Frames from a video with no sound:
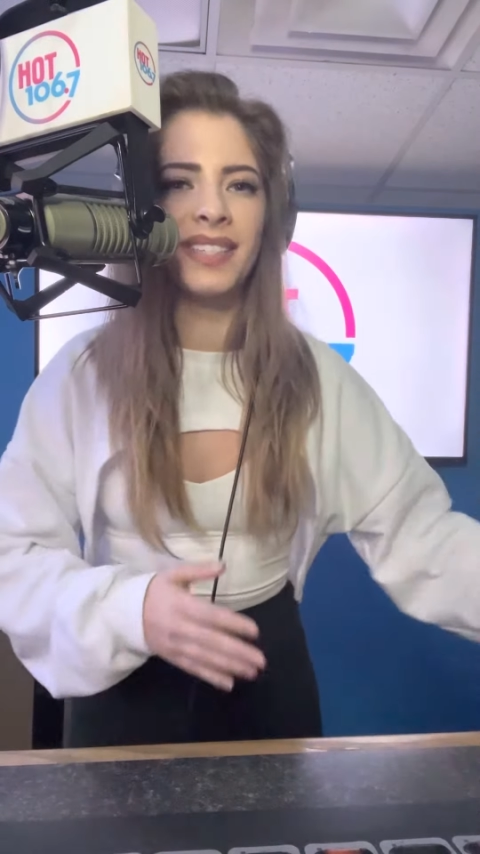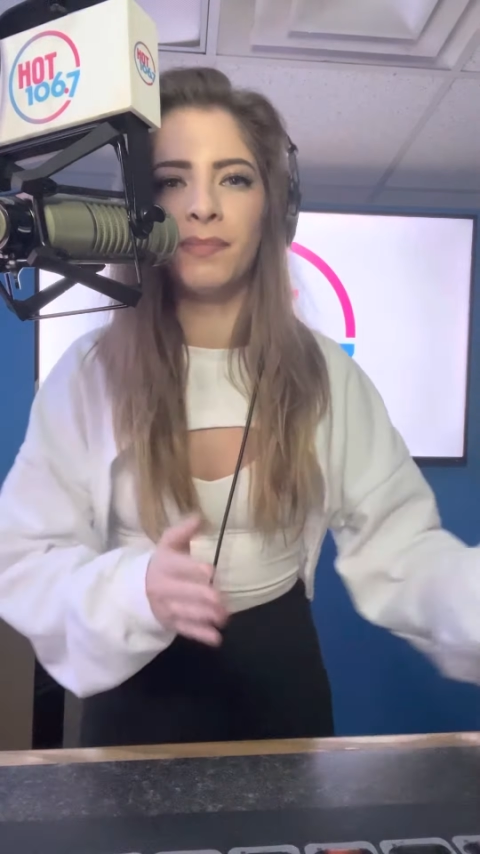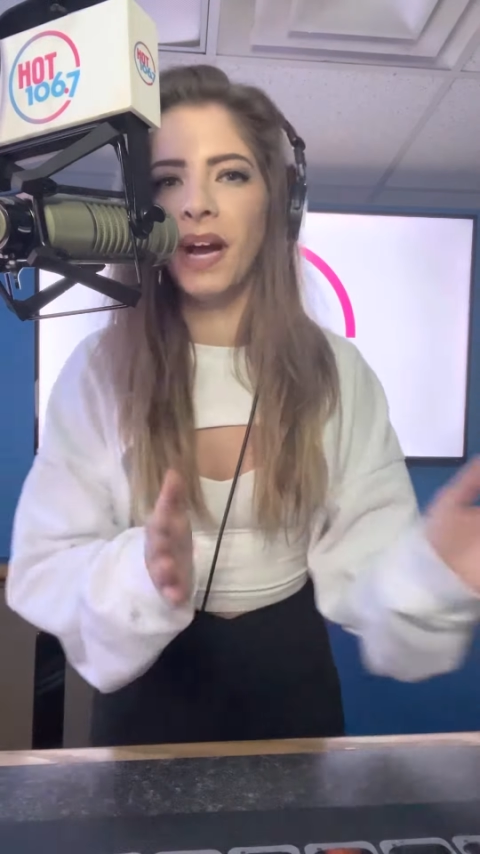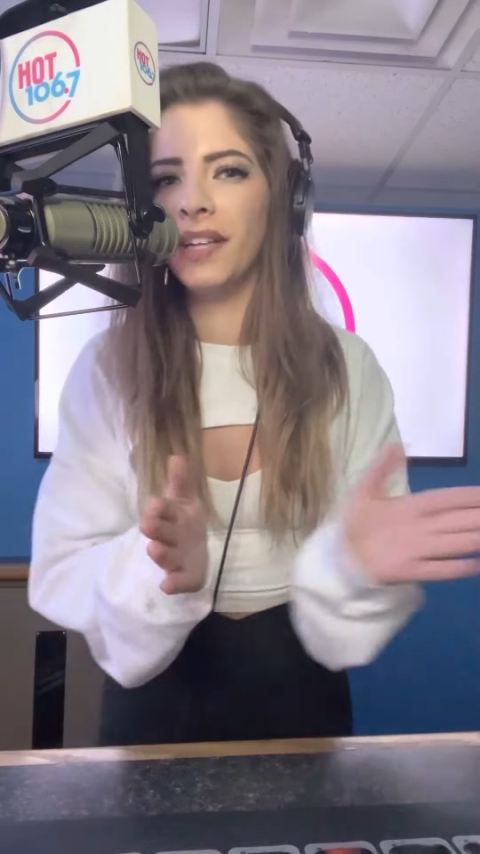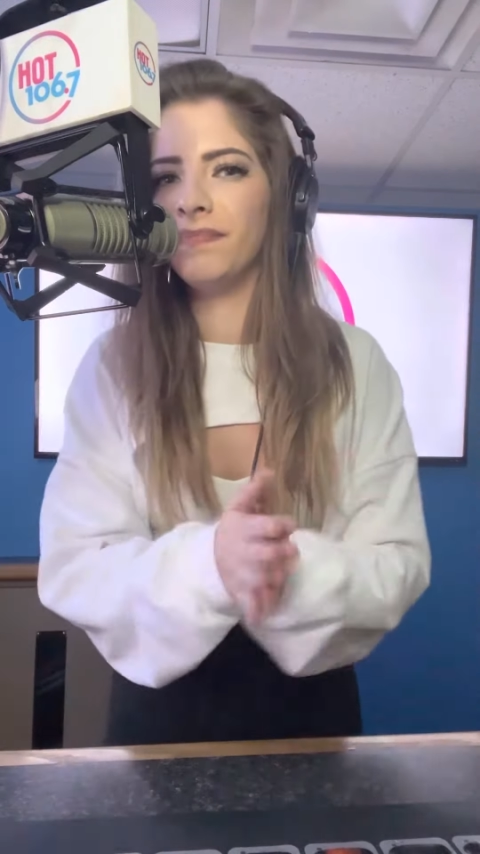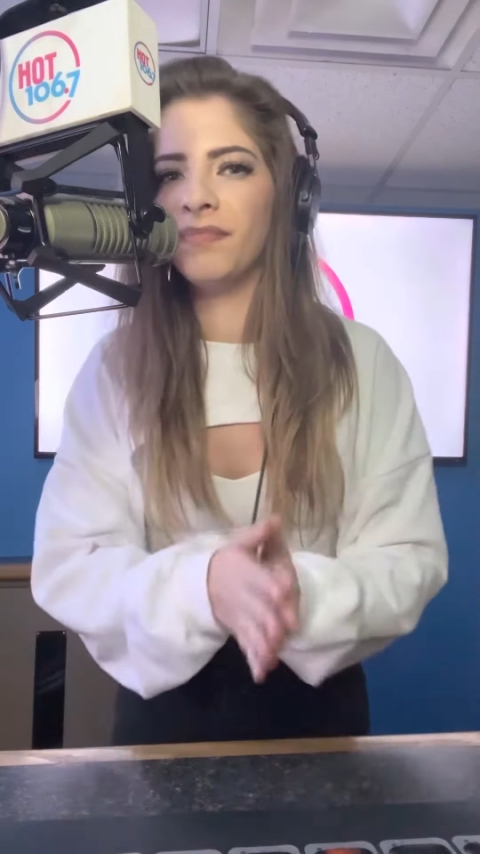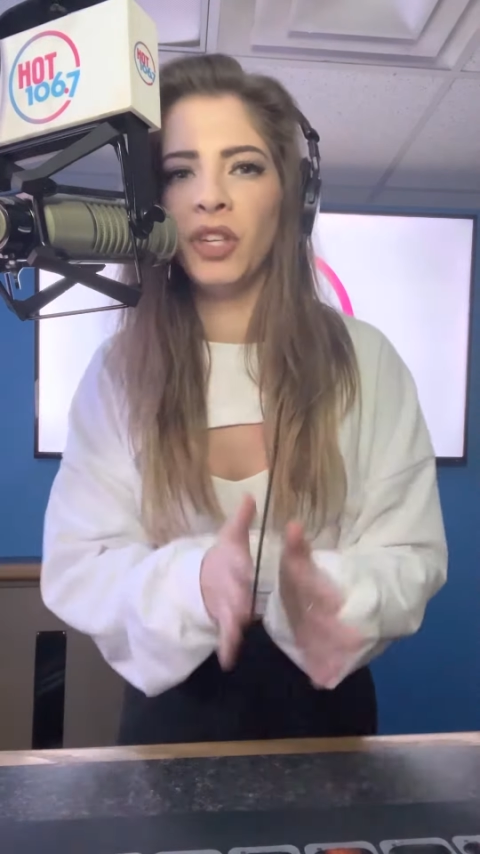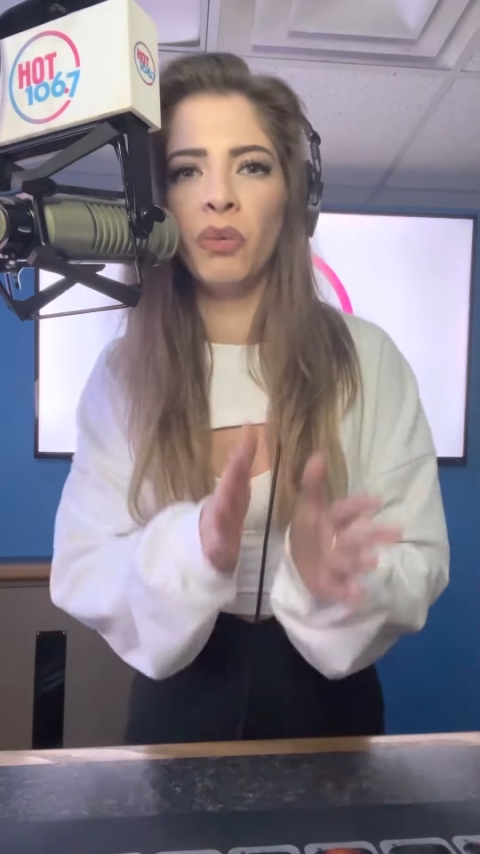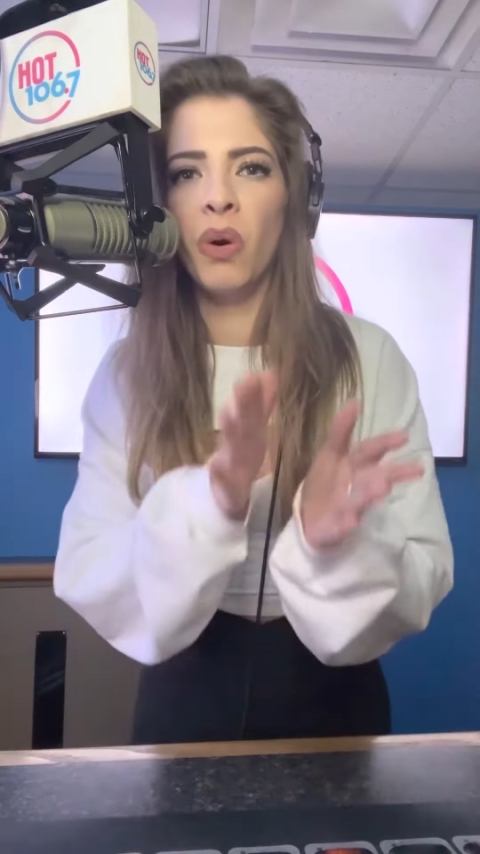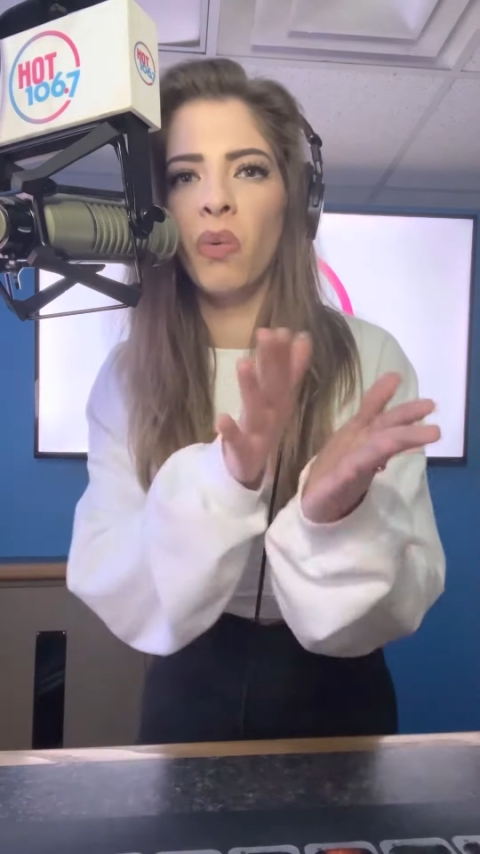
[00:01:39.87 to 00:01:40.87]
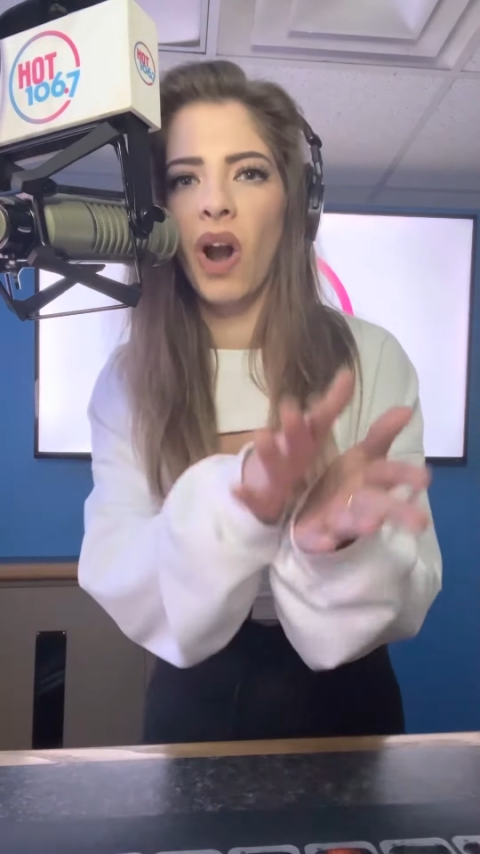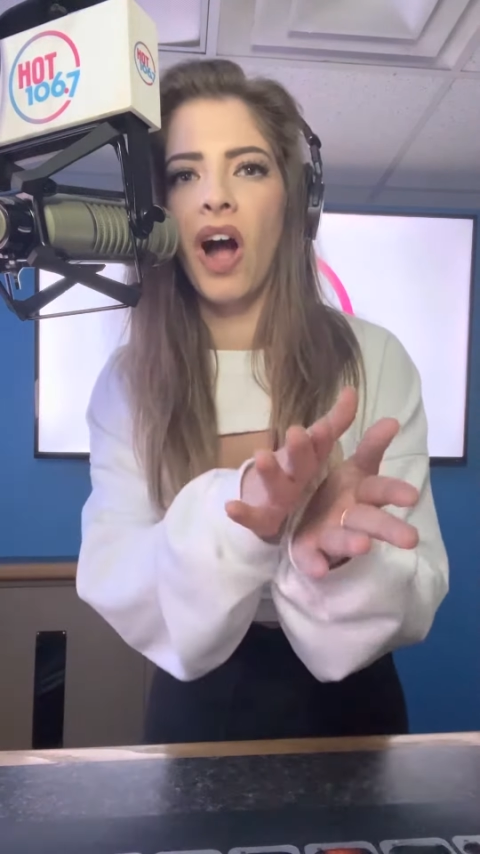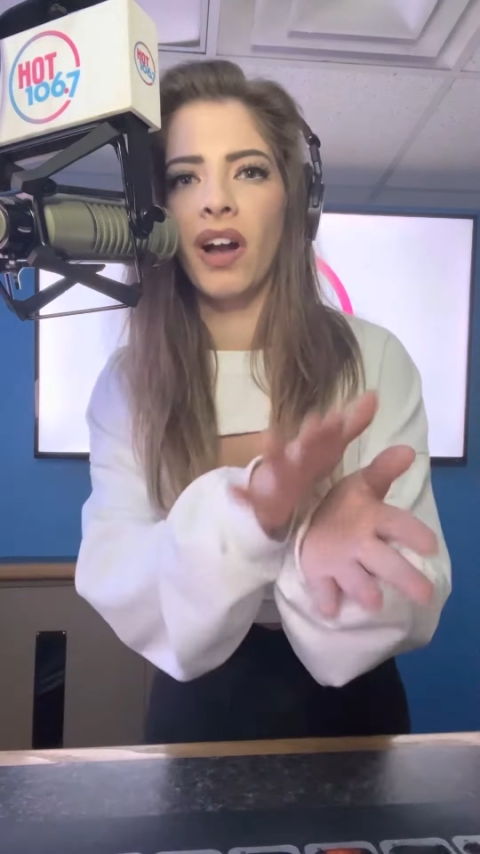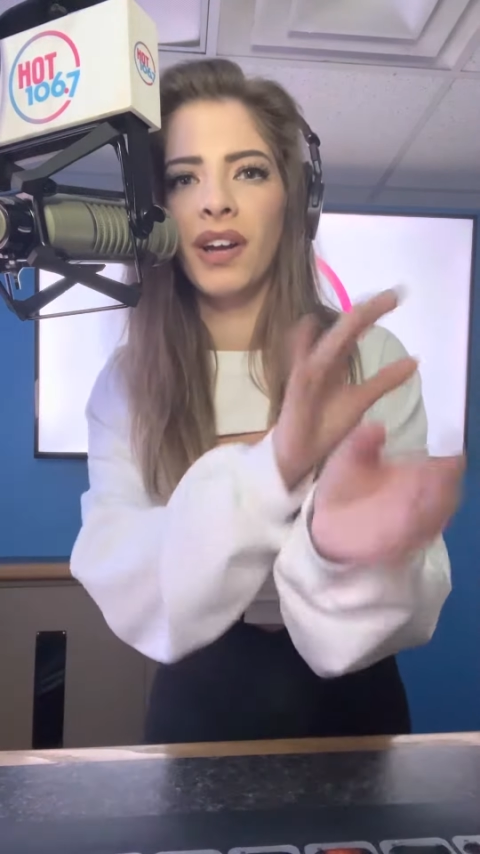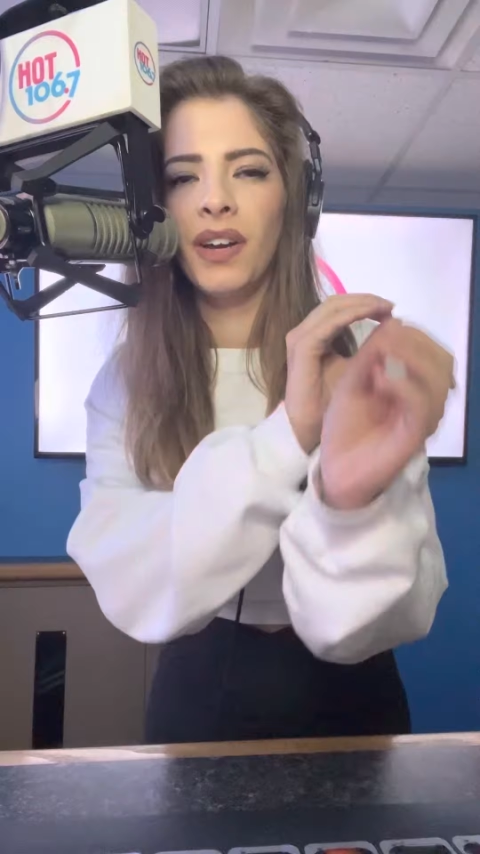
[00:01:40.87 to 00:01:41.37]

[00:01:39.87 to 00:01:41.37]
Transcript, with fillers: but you will rock